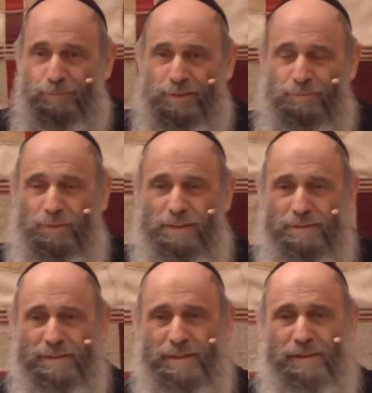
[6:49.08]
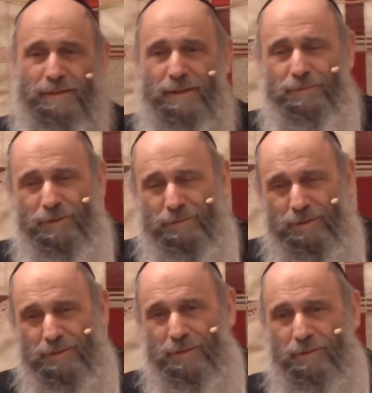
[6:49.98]
believe? Why doesn't he do
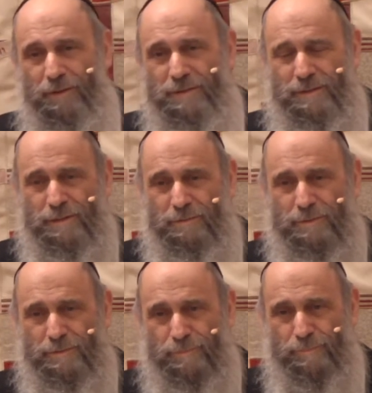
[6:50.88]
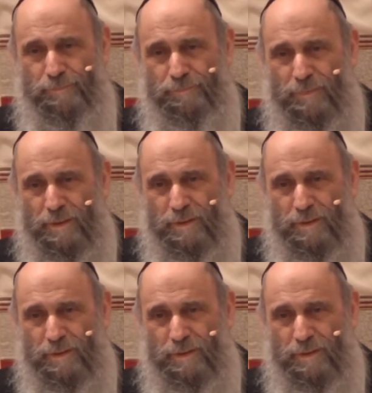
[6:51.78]
the laws of the Torah?